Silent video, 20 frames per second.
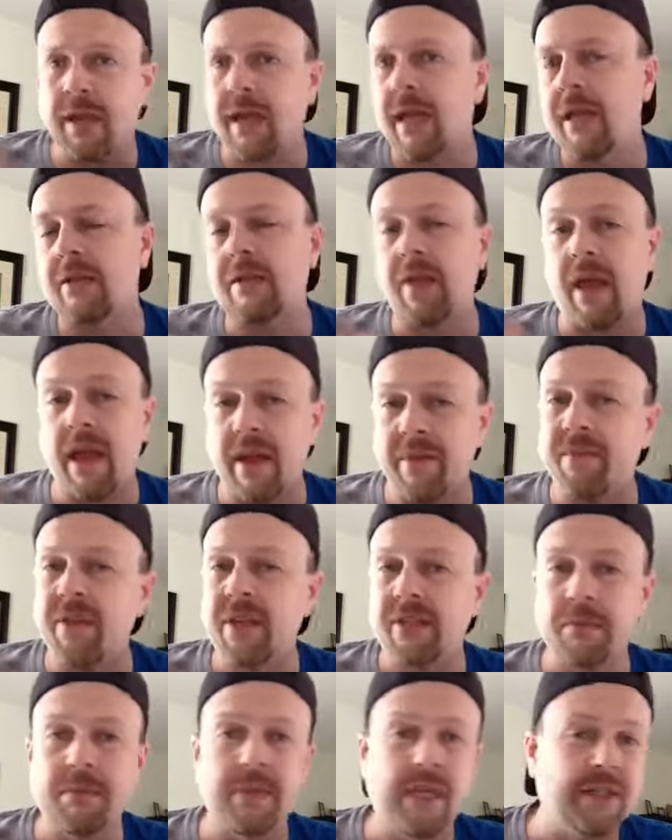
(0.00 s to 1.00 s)
Like, I can
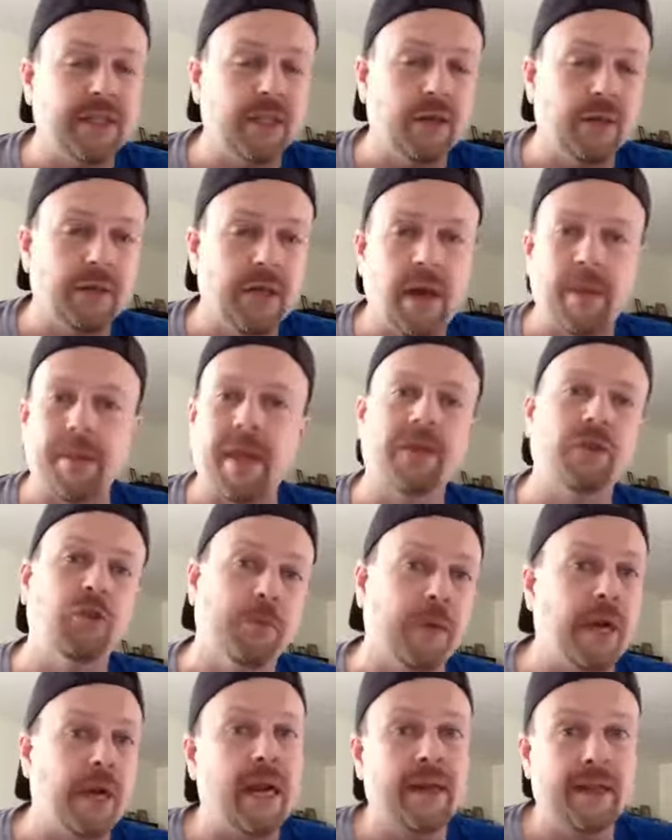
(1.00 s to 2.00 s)
fix some things here and there. I'm not
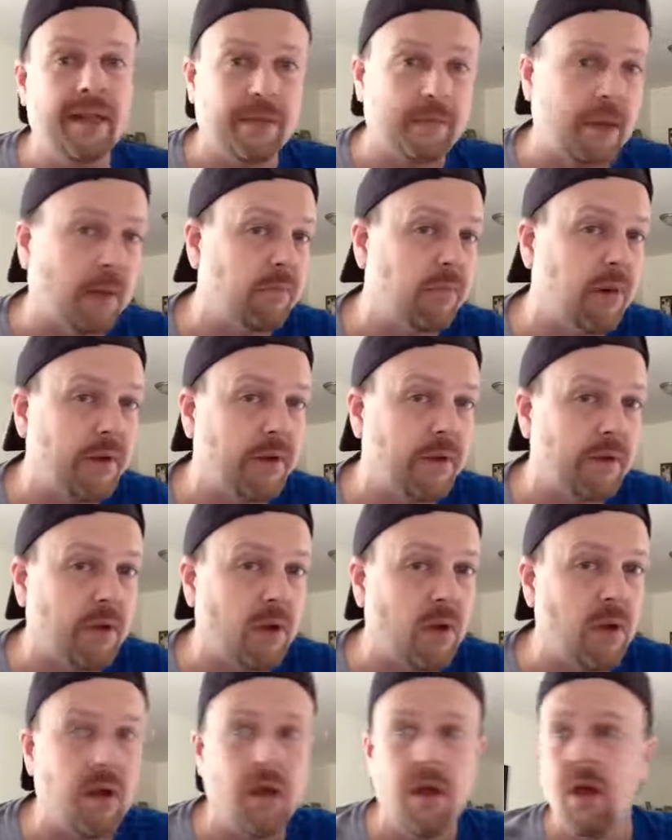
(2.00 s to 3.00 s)
super handy like my
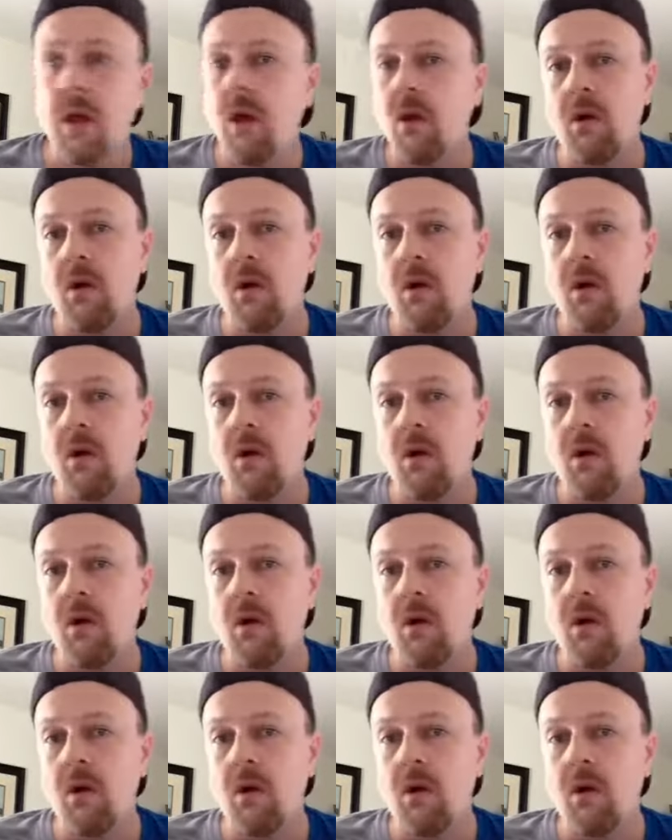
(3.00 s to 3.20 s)
brother-in-law.